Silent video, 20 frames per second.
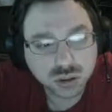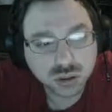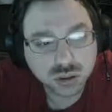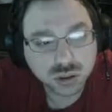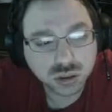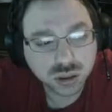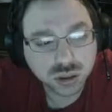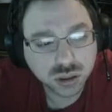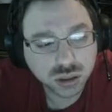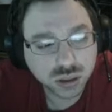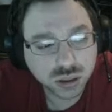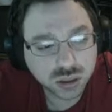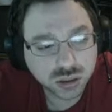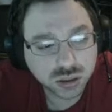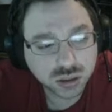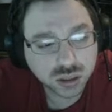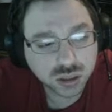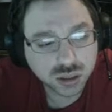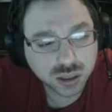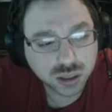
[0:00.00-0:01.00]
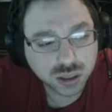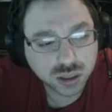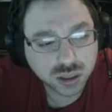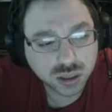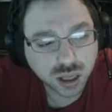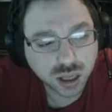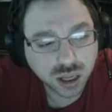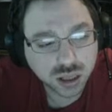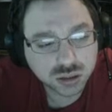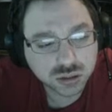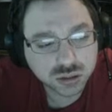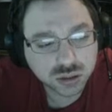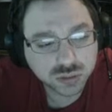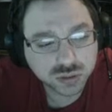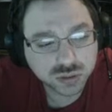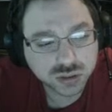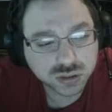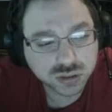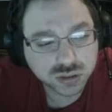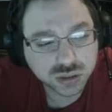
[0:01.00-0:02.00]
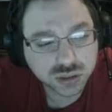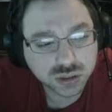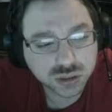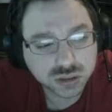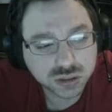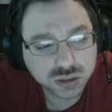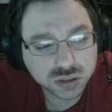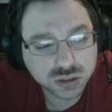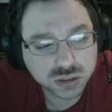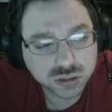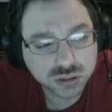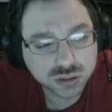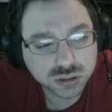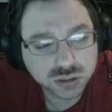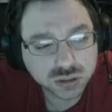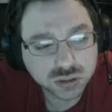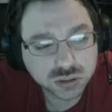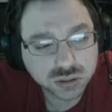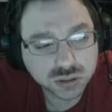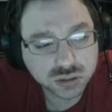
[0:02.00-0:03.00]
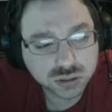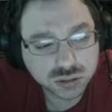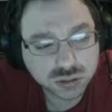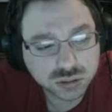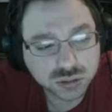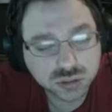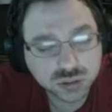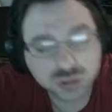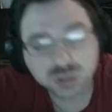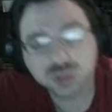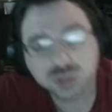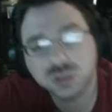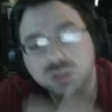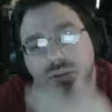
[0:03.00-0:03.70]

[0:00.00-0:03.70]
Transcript: I think chaos level 6. It's